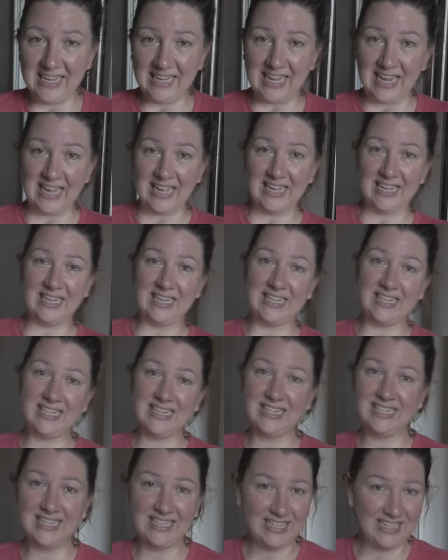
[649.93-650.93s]
Yeah,
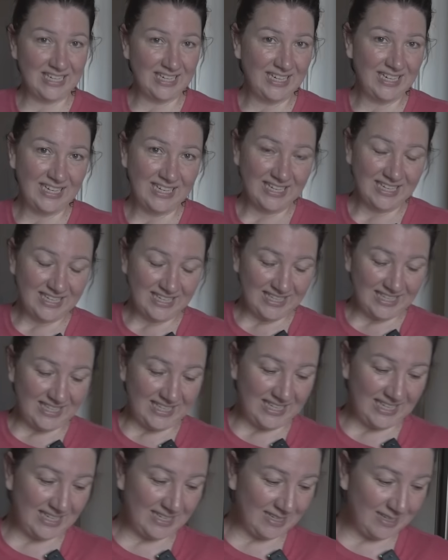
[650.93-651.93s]

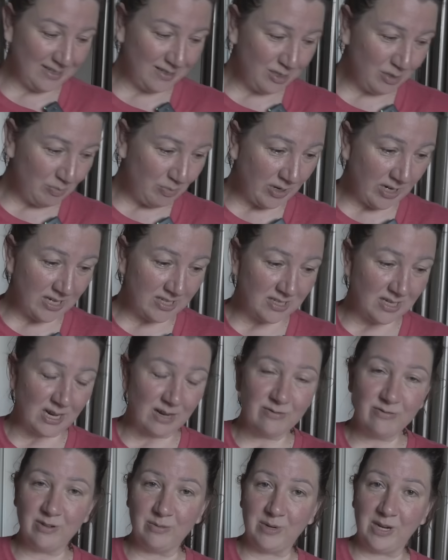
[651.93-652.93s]
the spray is
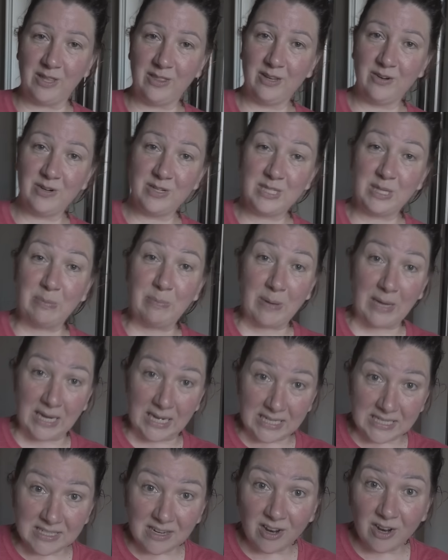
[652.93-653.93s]
not for me. There is a
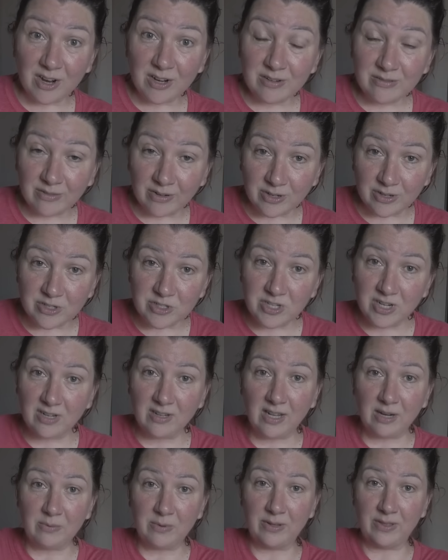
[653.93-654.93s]
paint-on
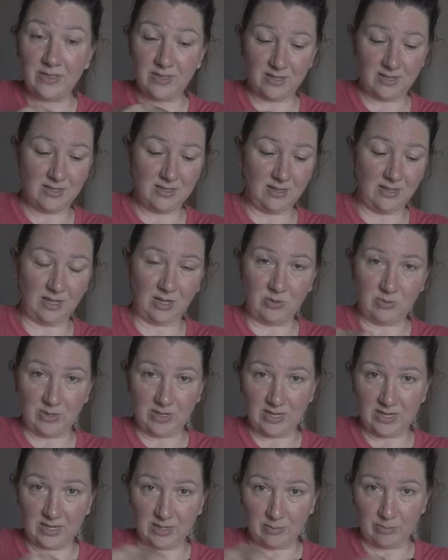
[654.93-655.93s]
version, like with its
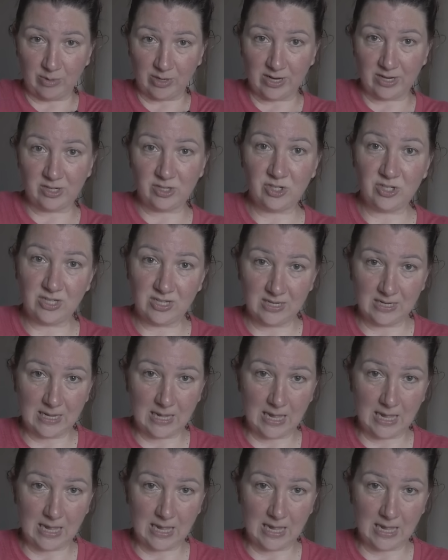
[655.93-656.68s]
liquid and a brush.